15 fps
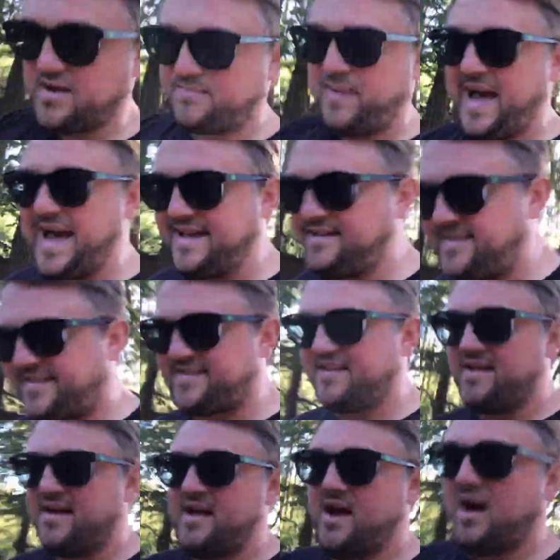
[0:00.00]
pace,
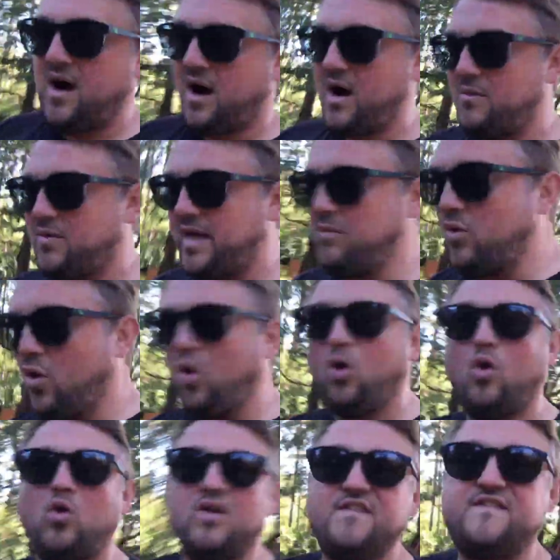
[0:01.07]
they will
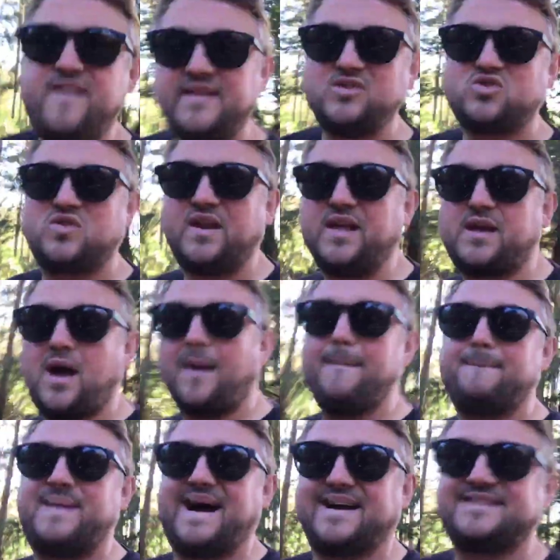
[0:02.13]
all eventually come
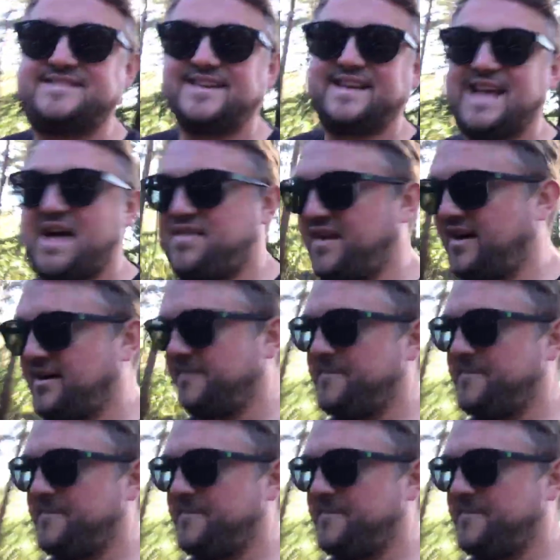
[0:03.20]
back together.